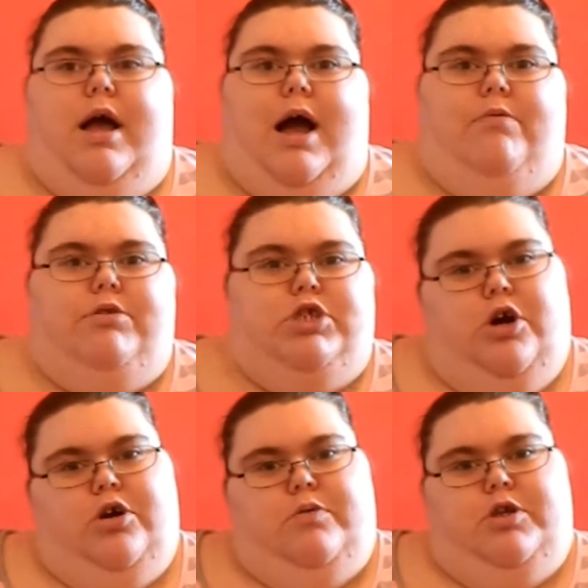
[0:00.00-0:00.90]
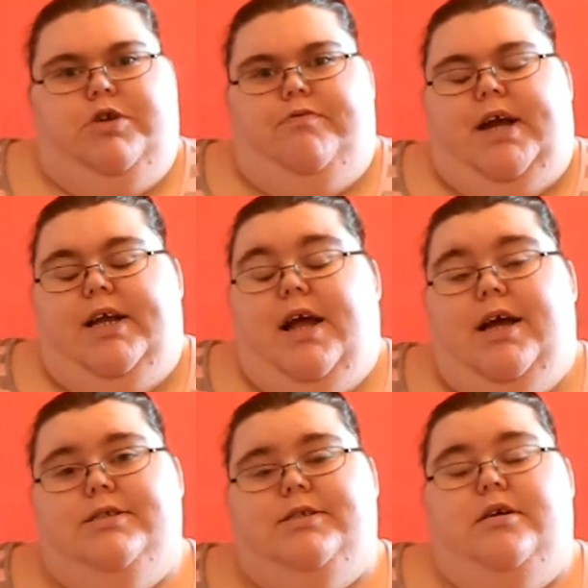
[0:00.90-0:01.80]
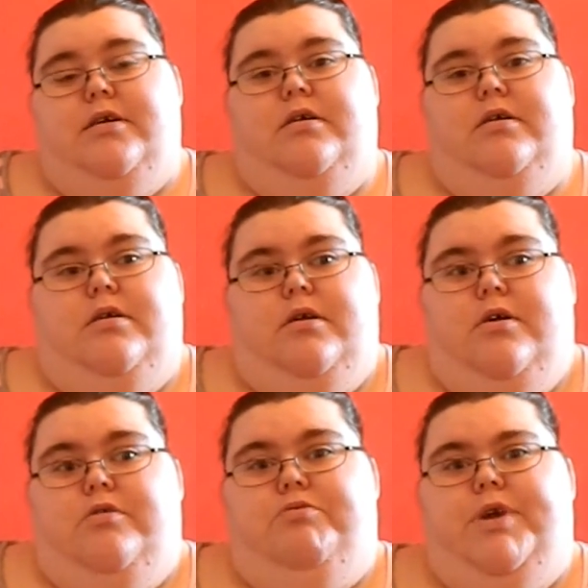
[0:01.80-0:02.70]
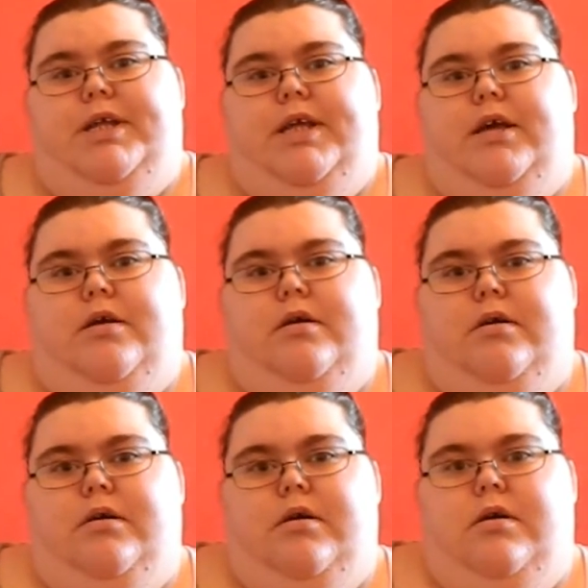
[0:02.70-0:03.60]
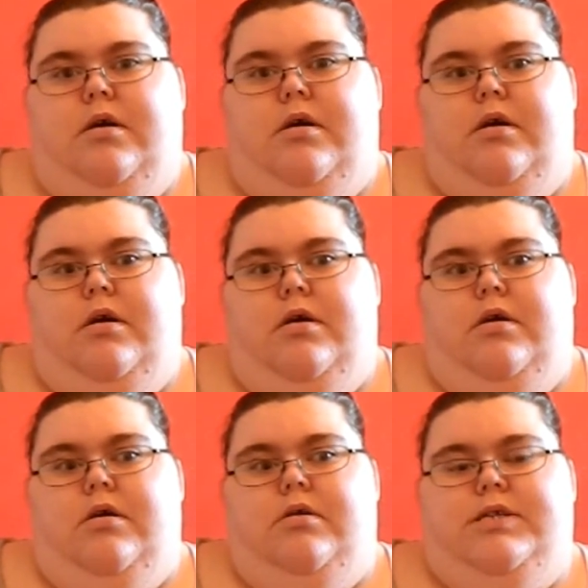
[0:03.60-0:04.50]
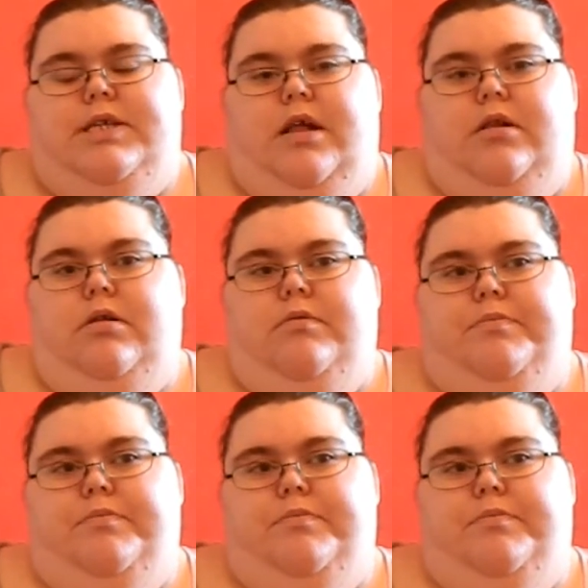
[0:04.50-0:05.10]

I was the only one she recognised, really. still.